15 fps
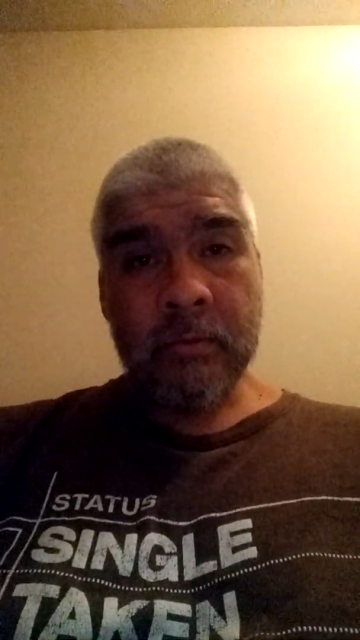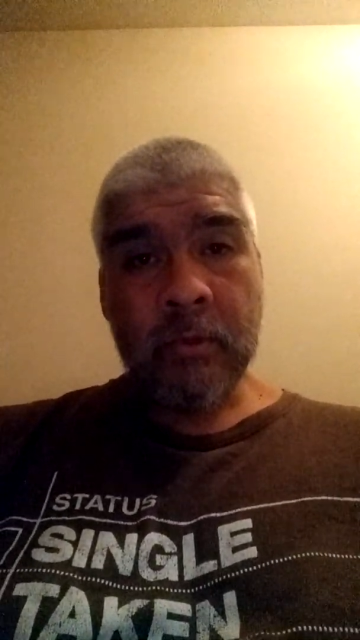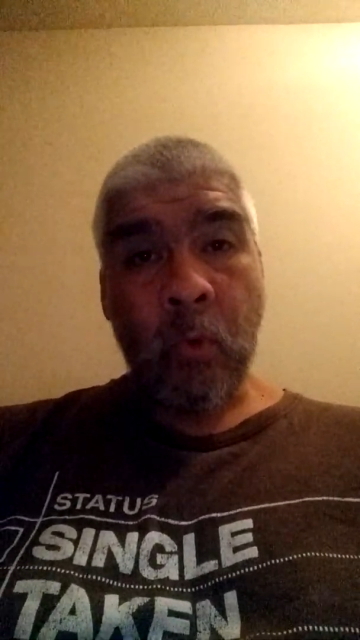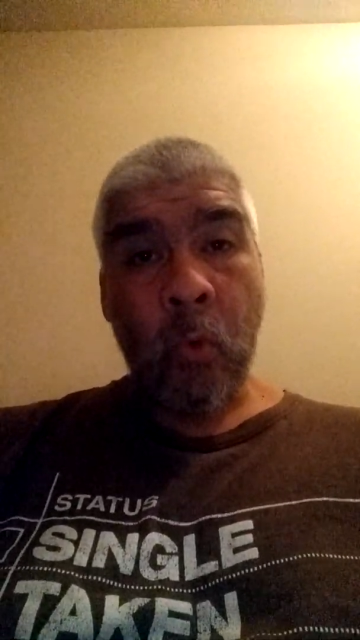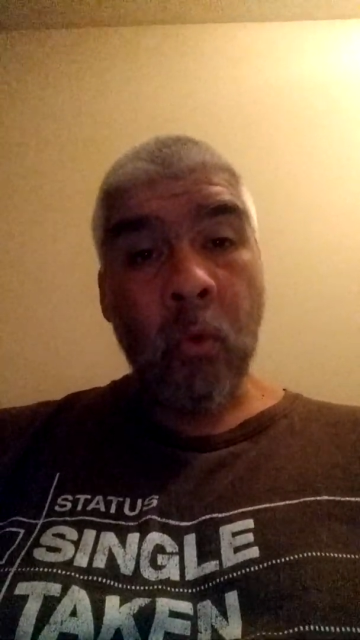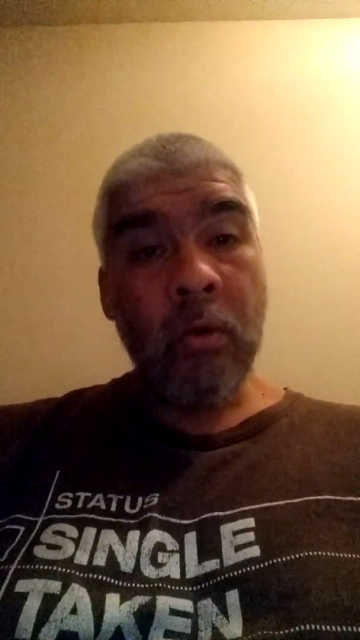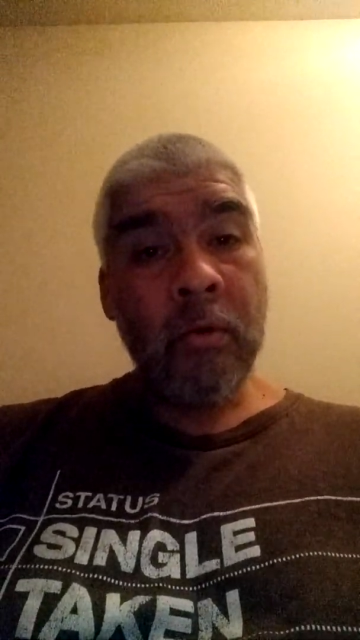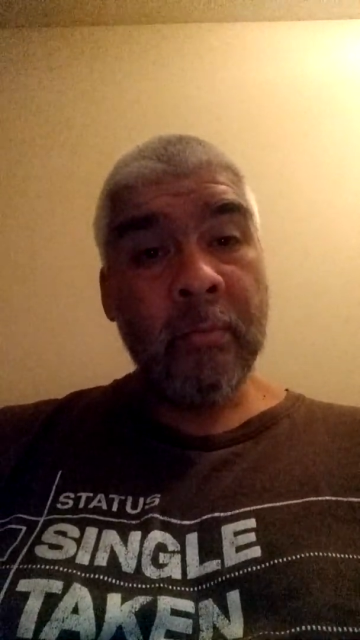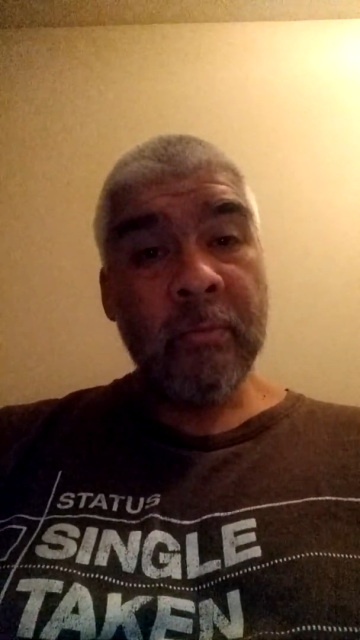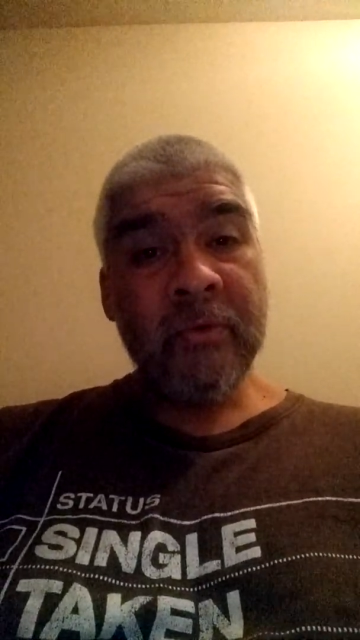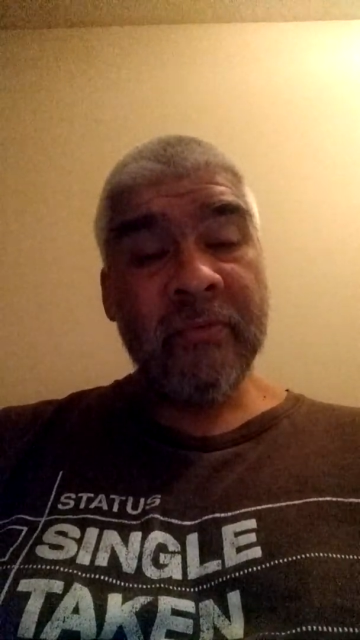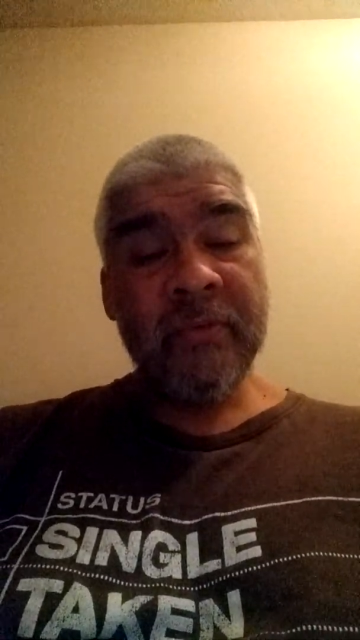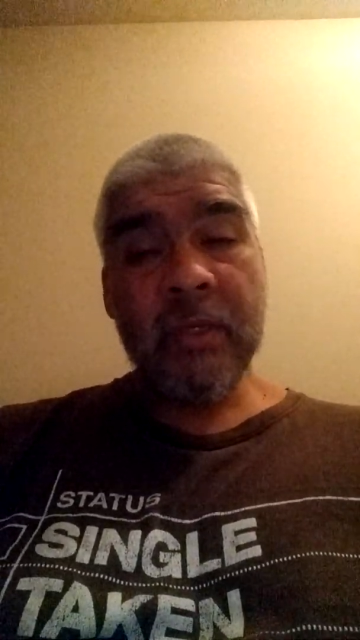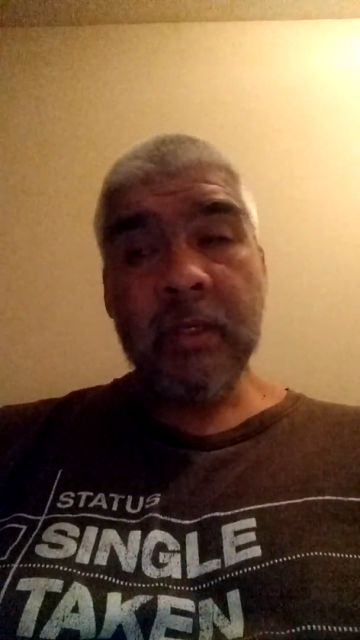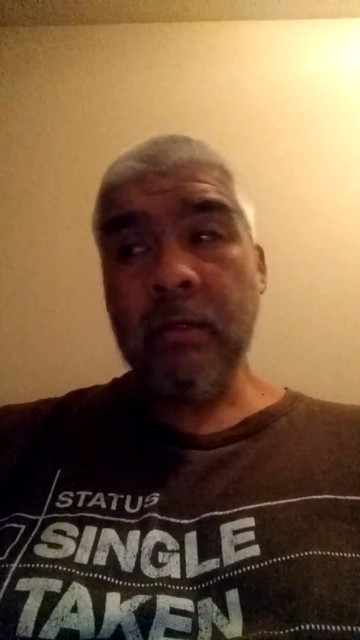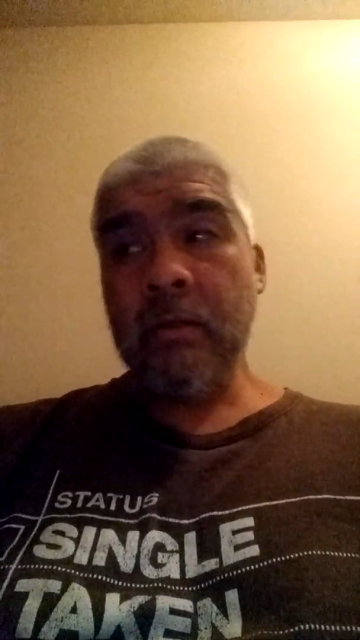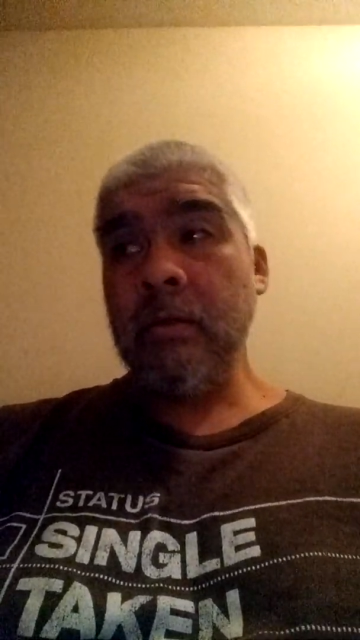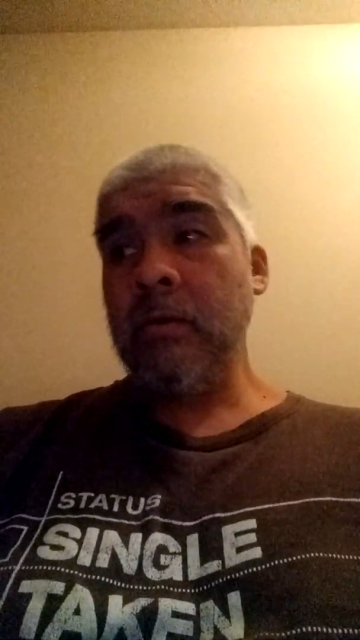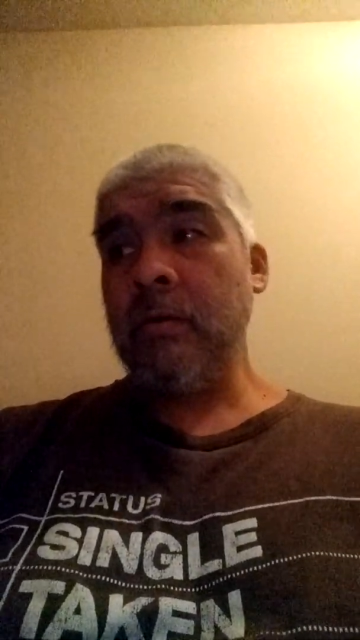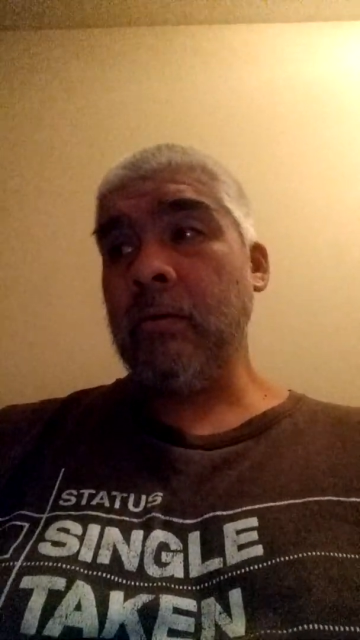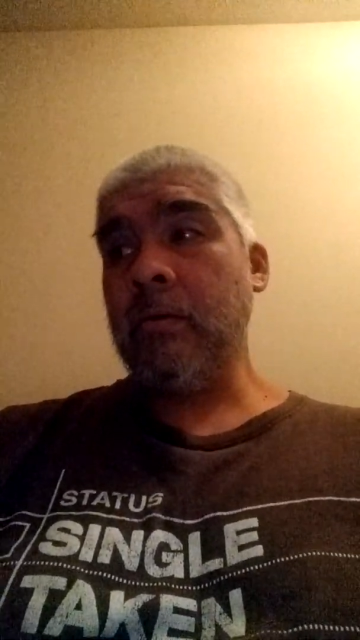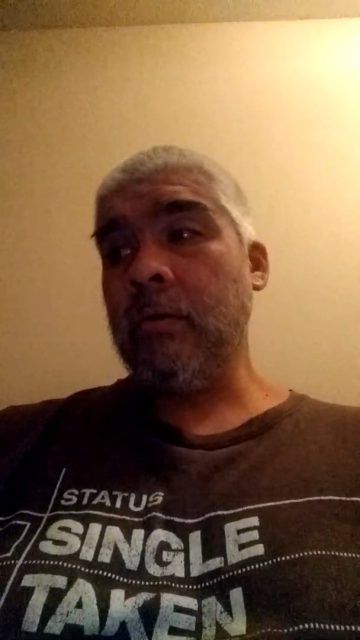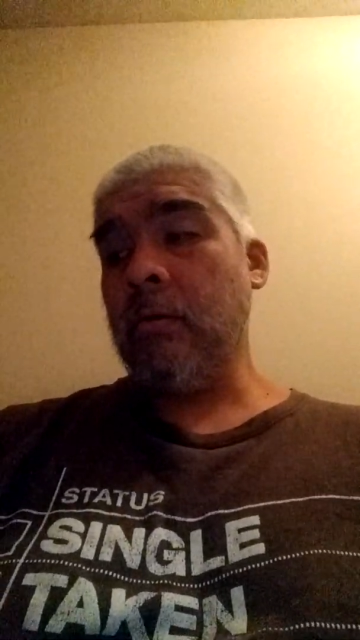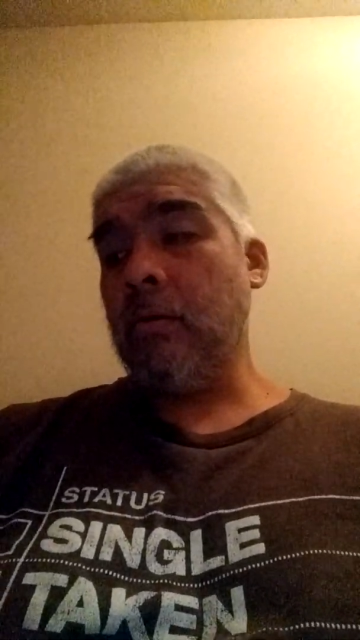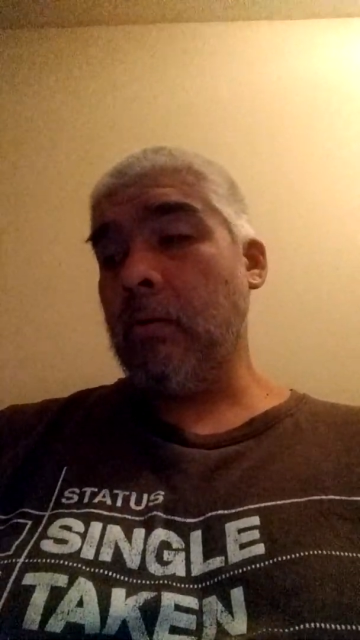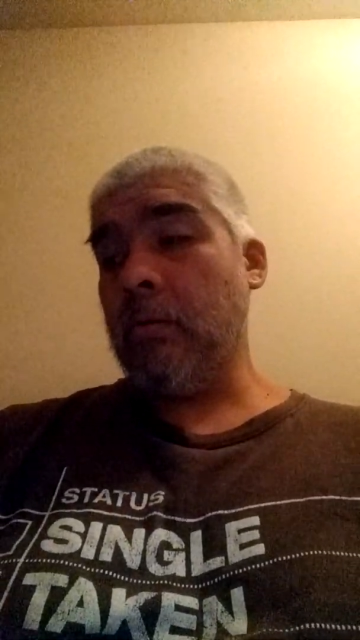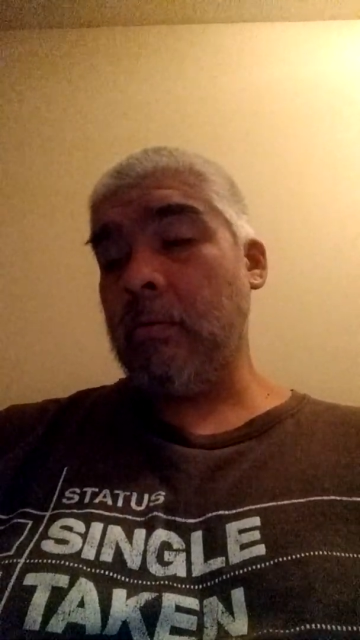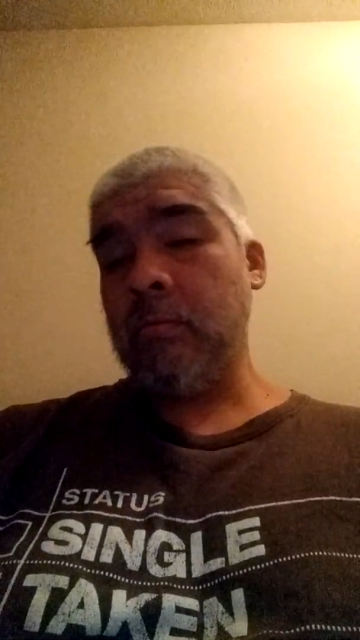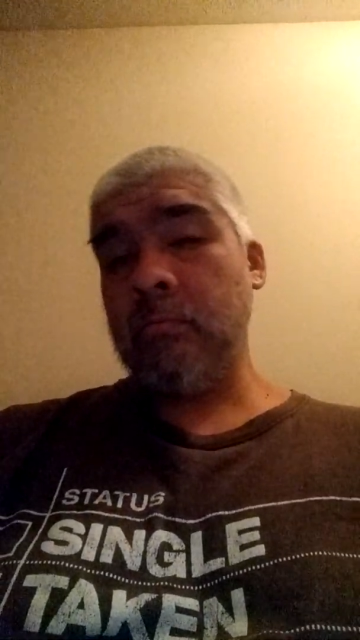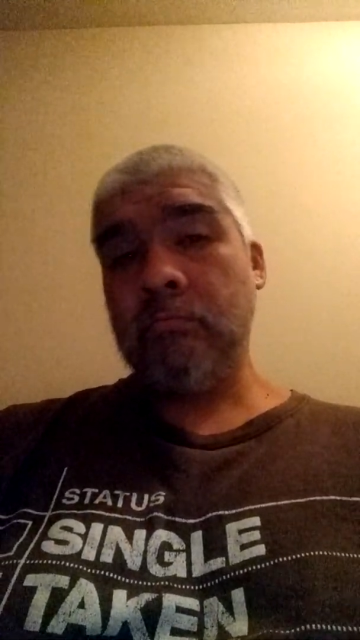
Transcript: a horror movie or